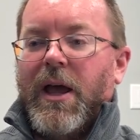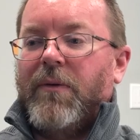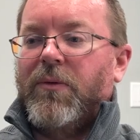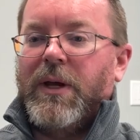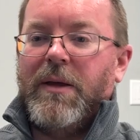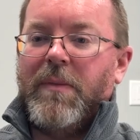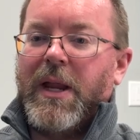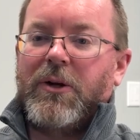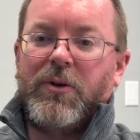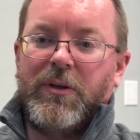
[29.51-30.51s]
every
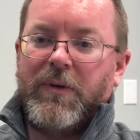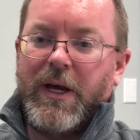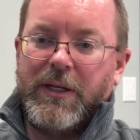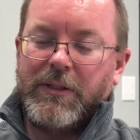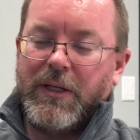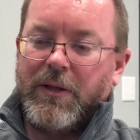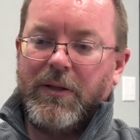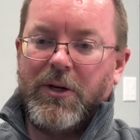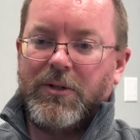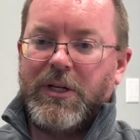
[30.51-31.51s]
medical device,
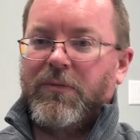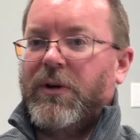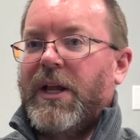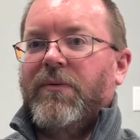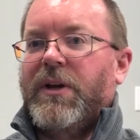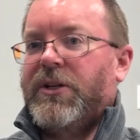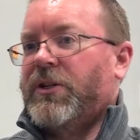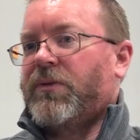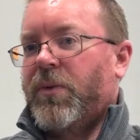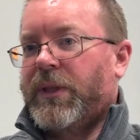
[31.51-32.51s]
and there's different
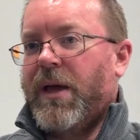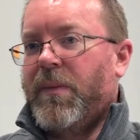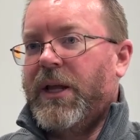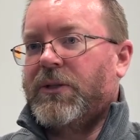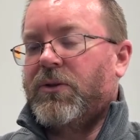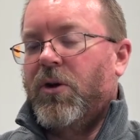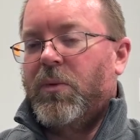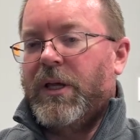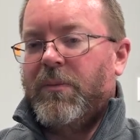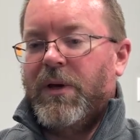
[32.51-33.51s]
definitions for what that means
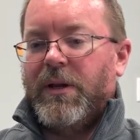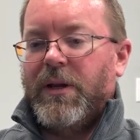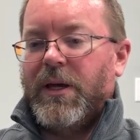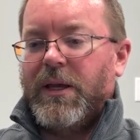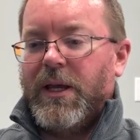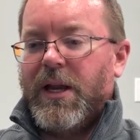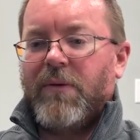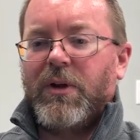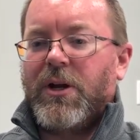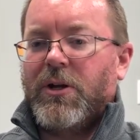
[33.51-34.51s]
globally, but in
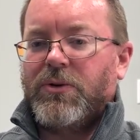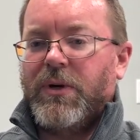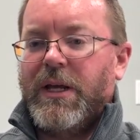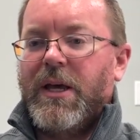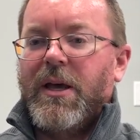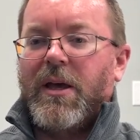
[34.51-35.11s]
every country,